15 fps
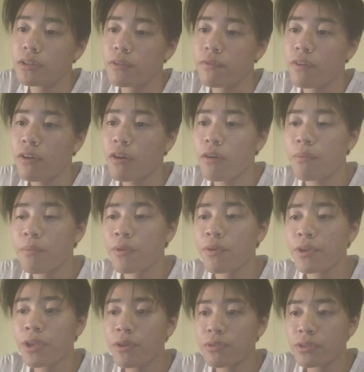the floor
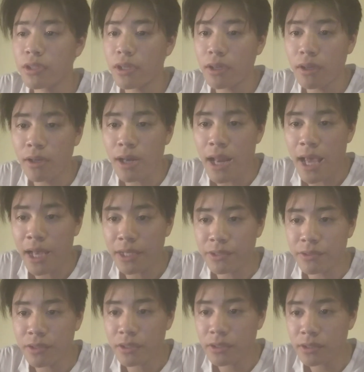produces a large
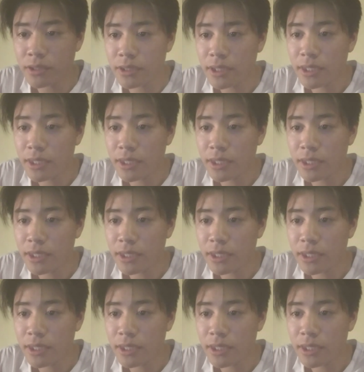thrust